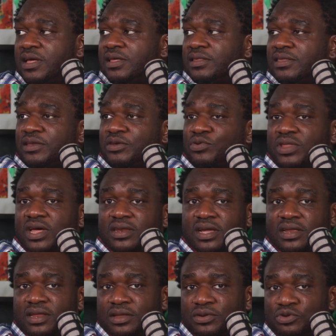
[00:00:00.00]
They know that they're in
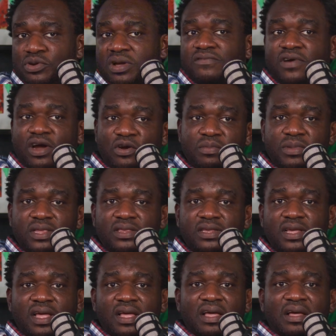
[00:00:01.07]
a new environment,
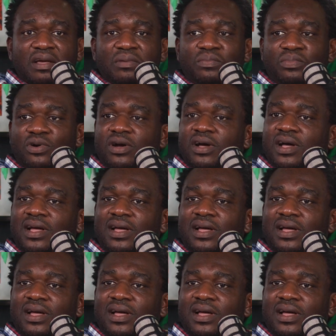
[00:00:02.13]
but